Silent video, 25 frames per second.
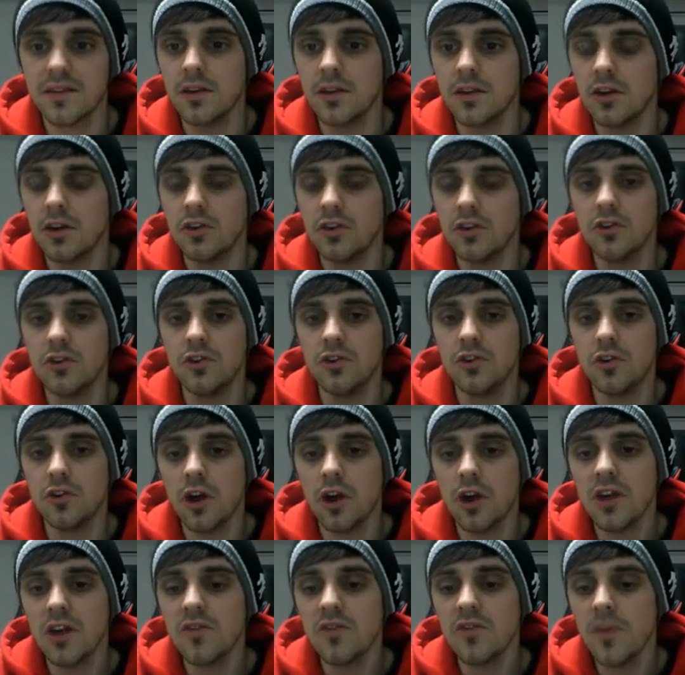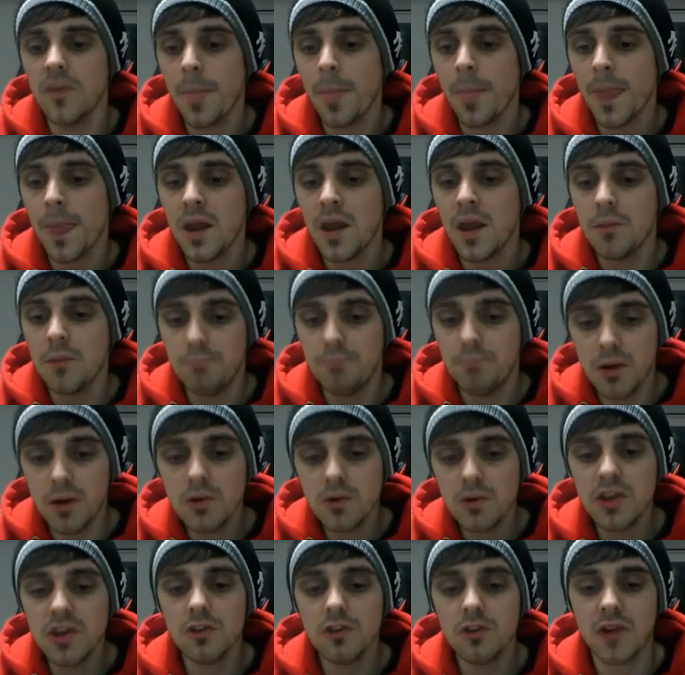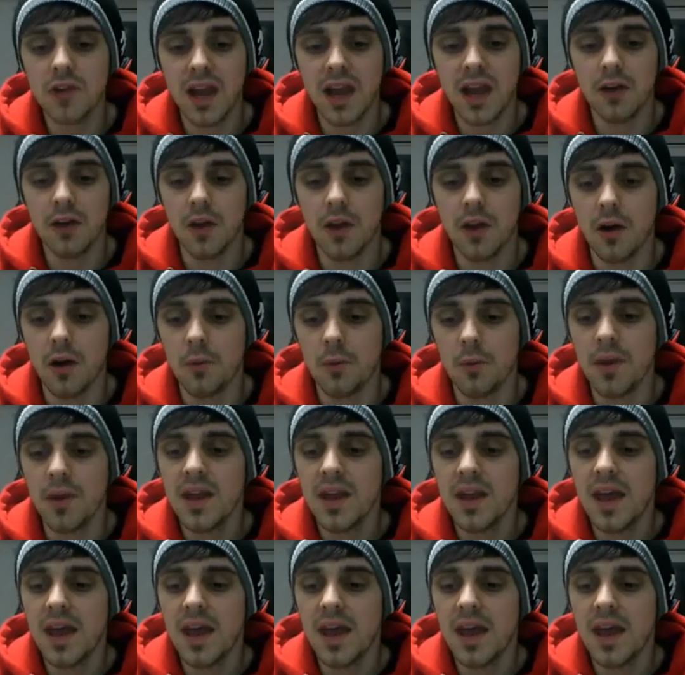You're kind of building your account up,